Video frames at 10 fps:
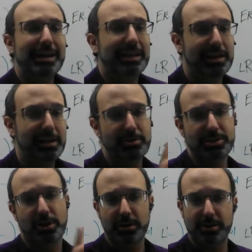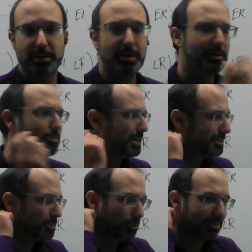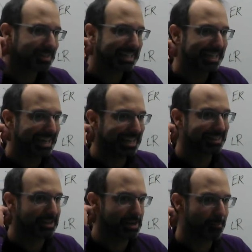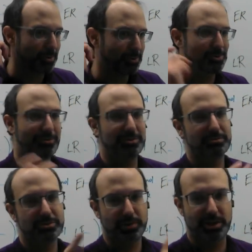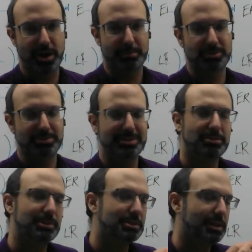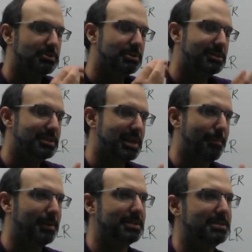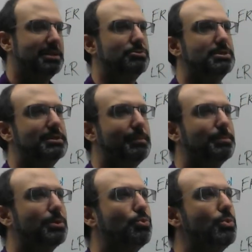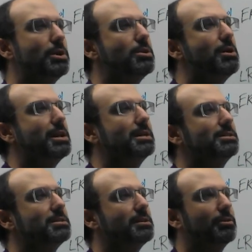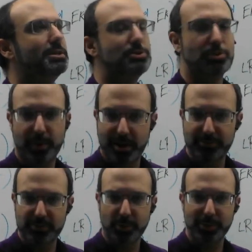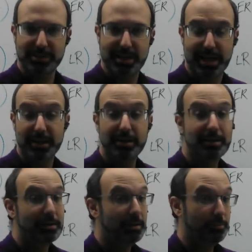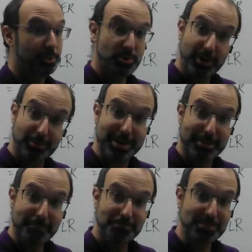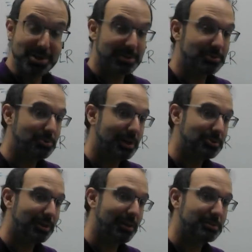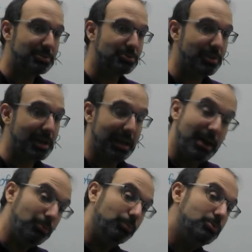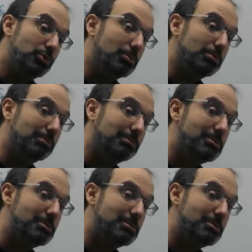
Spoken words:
Here it's harder because in order to get the numbers, you have to do stoichiometry. So it's an extra step, and it's an extra step that we're not necessarily super comfortable with yet. But you will be, because you guys are chemists in training, and soon,